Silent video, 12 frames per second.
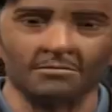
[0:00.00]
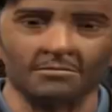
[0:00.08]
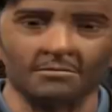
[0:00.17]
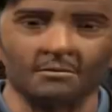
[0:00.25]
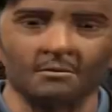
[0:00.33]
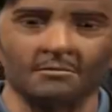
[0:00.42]

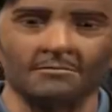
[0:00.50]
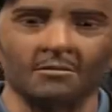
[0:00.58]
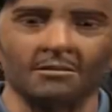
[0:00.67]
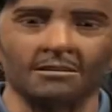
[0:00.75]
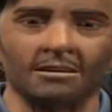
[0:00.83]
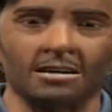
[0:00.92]
Two more
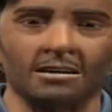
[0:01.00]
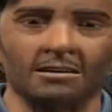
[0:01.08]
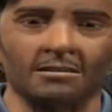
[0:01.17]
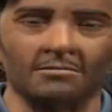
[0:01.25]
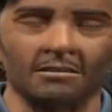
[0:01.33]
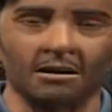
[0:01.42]
things.
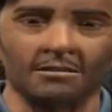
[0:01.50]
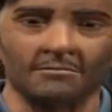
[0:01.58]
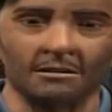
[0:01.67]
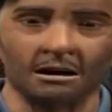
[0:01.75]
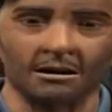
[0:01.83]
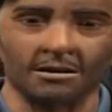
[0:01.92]
That
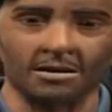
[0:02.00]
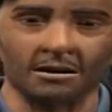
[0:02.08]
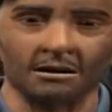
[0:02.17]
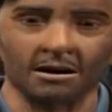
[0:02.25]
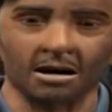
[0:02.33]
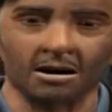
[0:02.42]
Bill Kessler
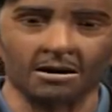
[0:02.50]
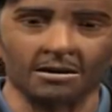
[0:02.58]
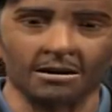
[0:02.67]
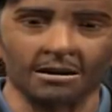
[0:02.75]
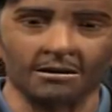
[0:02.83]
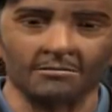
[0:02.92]
guy's
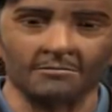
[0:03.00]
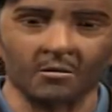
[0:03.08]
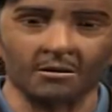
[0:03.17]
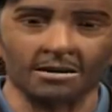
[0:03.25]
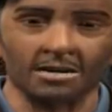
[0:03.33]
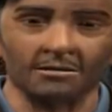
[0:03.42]
getting
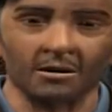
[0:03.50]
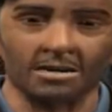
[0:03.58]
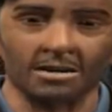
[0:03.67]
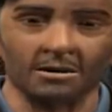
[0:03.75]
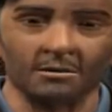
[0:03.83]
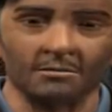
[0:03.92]
bored being the
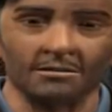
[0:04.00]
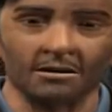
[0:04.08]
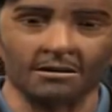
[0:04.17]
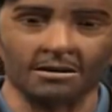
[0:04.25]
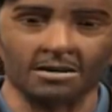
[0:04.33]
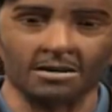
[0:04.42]
only one
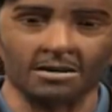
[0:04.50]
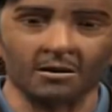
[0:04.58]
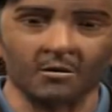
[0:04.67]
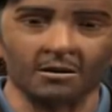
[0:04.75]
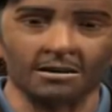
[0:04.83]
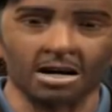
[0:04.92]
around here
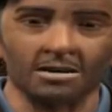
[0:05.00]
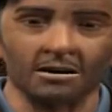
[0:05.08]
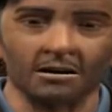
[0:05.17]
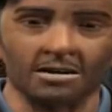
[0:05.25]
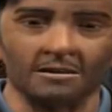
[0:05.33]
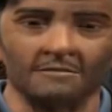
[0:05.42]
doing any
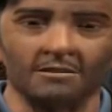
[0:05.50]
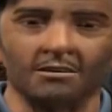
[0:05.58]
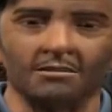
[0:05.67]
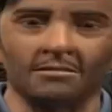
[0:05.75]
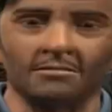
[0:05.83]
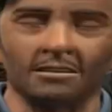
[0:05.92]
ice fishing.
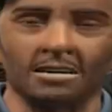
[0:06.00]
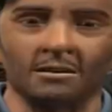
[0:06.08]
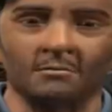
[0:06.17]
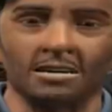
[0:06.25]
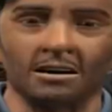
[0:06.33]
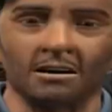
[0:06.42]
He
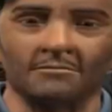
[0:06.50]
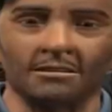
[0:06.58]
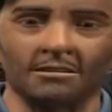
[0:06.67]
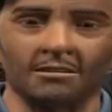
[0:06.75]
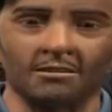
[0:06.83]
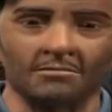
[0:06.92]
wants
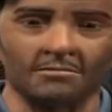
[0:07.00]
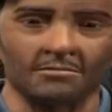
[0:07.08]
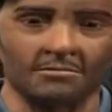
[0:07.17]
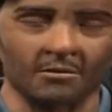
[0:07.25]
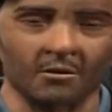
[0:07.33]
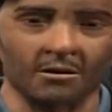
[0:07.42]
competition.
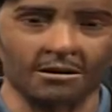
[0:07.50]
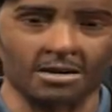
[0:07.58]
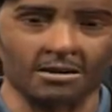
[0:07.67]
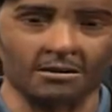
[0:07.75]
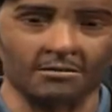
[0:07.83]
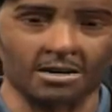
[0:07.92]
So if he
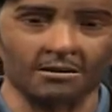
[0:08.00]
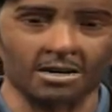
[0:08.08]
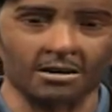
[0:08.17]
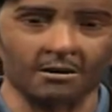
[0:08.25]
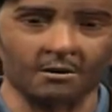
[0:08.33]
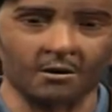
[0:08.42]
says
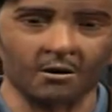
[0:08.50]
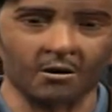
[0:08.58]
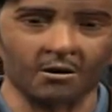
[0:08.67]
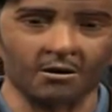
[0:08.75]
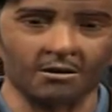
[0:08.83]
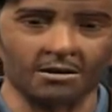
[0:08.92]
anything to you,
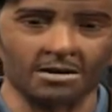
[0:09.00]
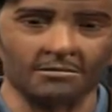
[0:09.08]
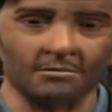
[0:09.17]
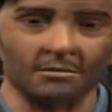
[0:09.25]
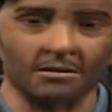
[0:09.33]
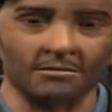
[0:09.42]
just
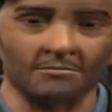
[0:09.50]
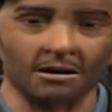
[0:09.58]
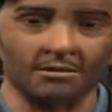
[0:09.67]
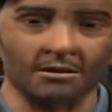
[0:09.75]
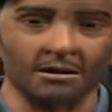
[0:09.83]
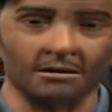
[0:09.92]
remember that
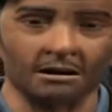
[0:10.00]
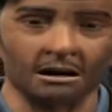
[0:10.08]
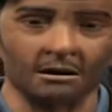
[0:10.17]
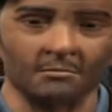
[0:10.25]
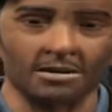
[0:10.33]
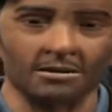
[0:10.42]

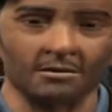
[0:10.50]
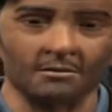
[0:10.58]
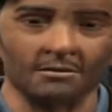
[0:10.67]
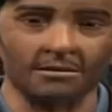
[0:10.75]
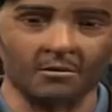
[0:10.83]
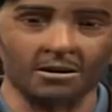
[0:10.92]
Chantal wants
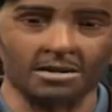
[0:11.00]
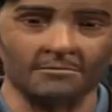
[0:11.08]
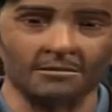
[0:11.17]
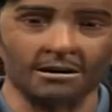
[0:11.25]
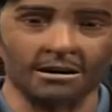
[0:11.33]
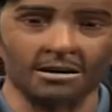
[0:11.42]
you to keep the
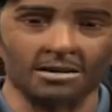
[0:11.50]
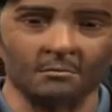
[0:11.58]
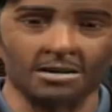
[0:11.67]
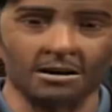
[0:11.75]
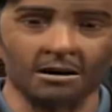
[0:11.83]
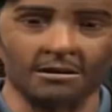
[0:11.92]
guests we
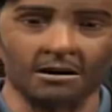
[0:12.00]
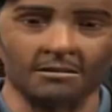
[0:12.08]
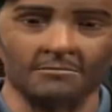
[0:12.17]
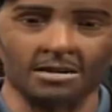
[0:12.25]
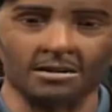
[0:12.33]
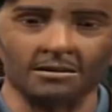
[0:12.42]
got happy.